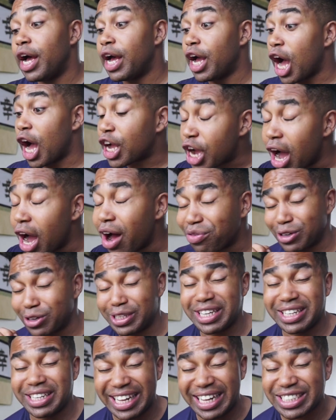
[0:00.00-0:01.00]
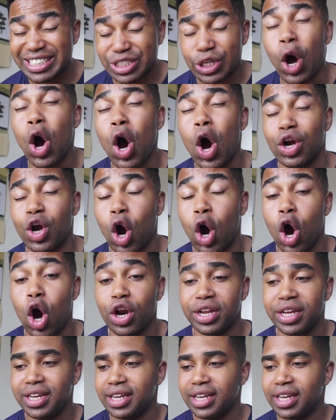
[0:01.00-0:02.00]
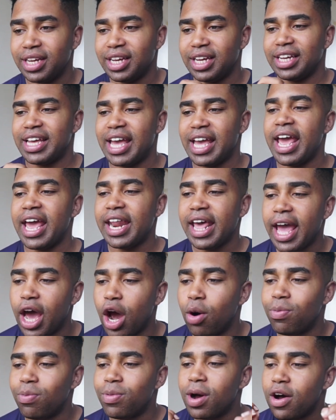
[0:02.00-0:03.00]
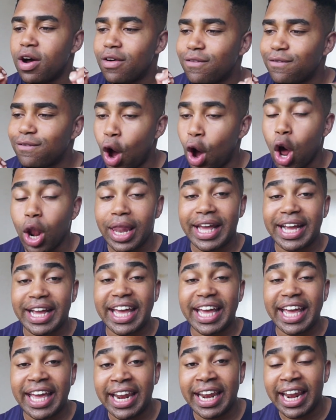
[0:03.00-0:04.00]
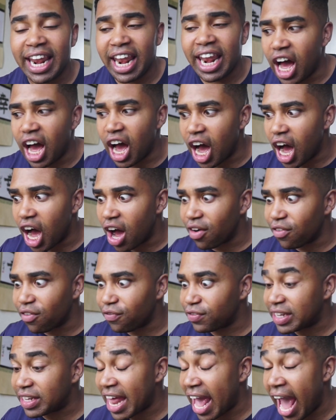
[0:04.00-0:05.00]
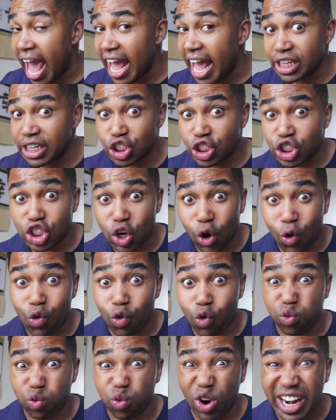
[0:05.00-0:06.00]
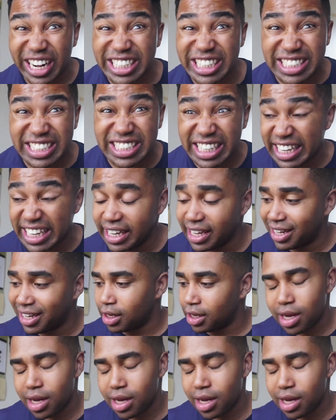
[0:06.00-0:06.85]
a cover to this song called Can't Help Falling in Love. That is so crazy.